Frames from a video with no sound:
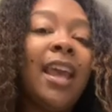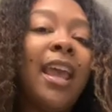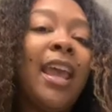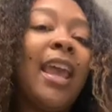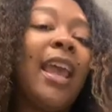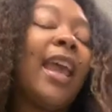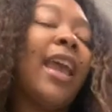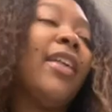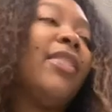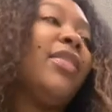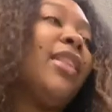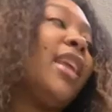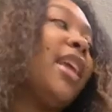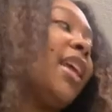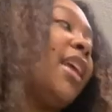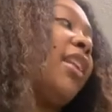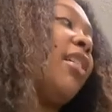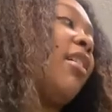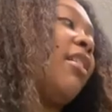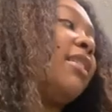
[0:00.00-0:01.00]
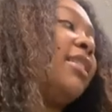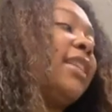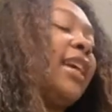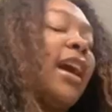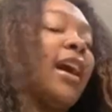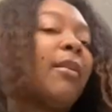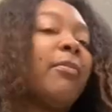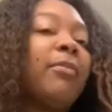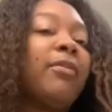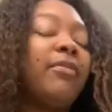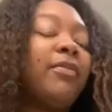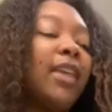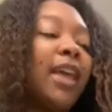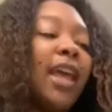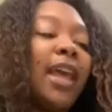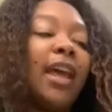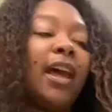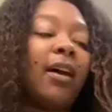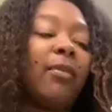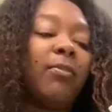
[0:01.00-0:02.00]
And then on top of
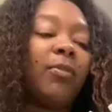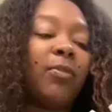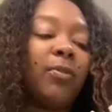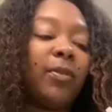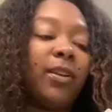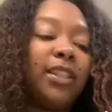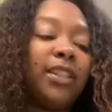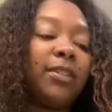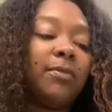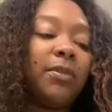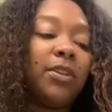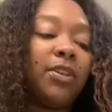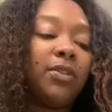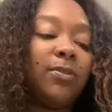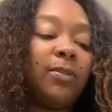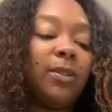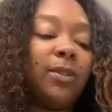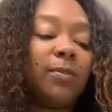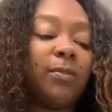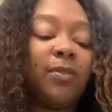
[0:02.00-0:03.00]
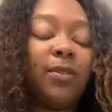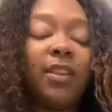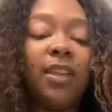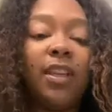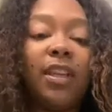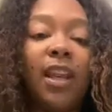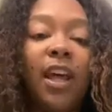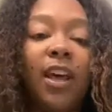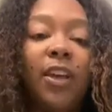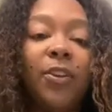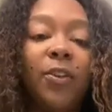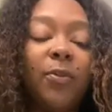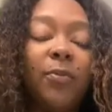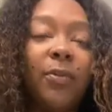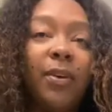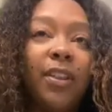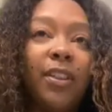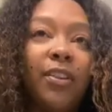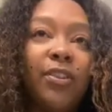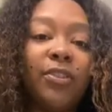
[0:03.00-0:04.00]
that, I'm going to be using the Not Your
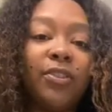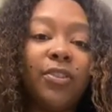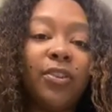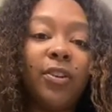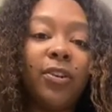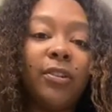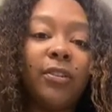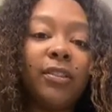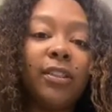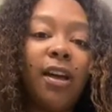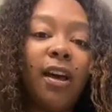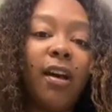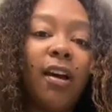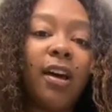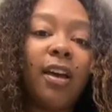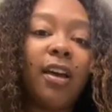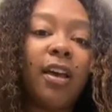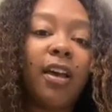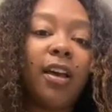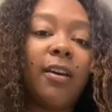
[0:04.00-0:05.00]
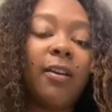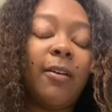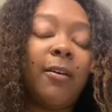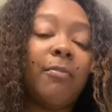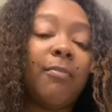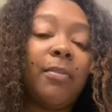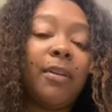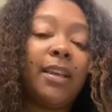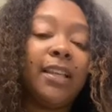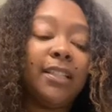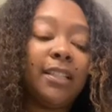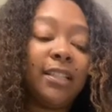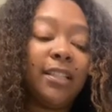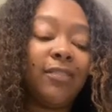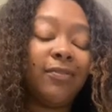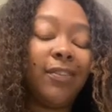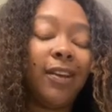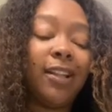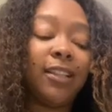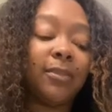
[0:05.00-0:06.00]
Mother's Curl Talk because it
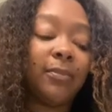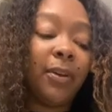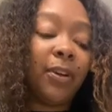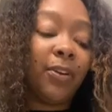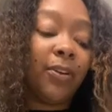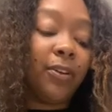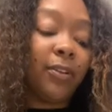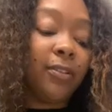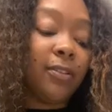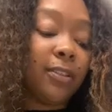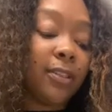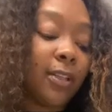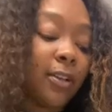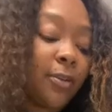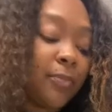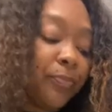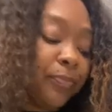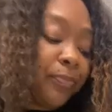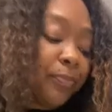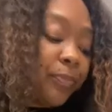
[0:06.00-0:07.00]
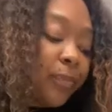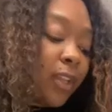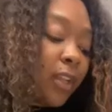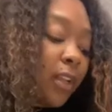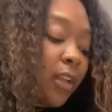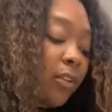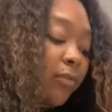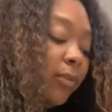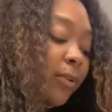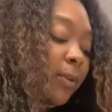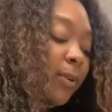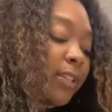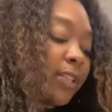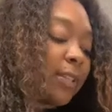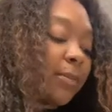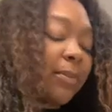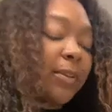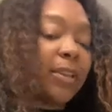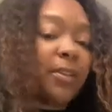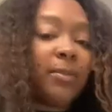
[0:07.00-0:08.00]
defines my curls. Of course,
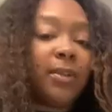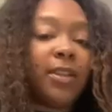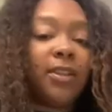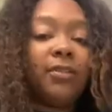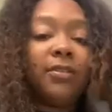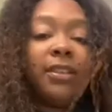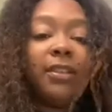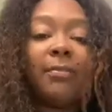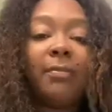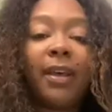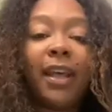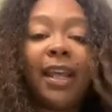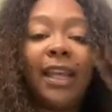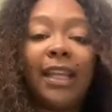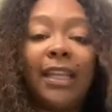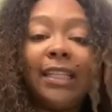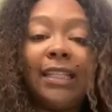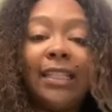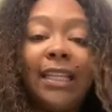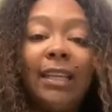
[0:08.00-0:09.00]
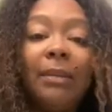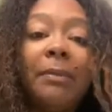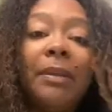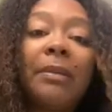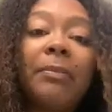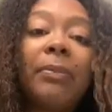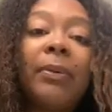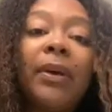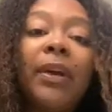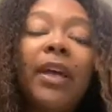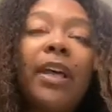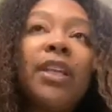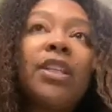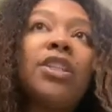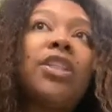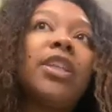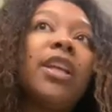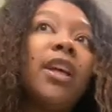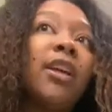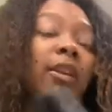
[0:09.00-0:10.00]
I'm going to be using my Denman brush
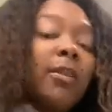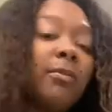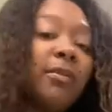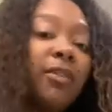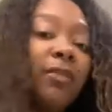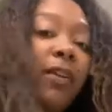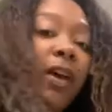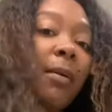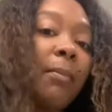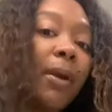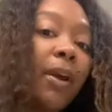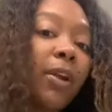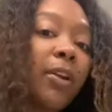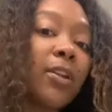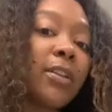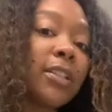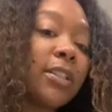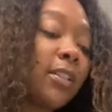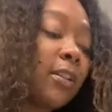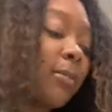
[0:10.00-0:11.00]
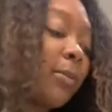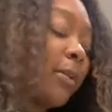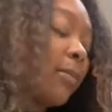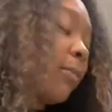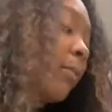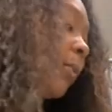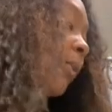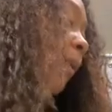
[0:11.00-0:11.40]
to help define my curls a little bit more.